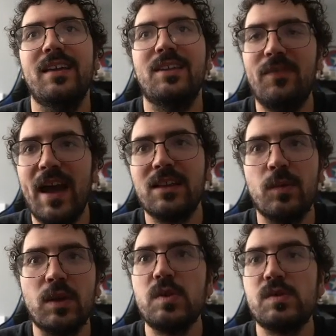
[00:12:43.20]
the fact that
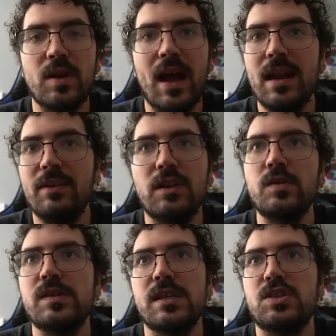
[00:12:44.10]
we're losing, we're not even
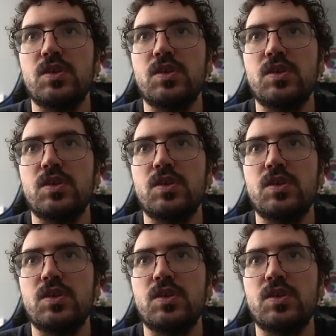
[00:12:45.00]
losing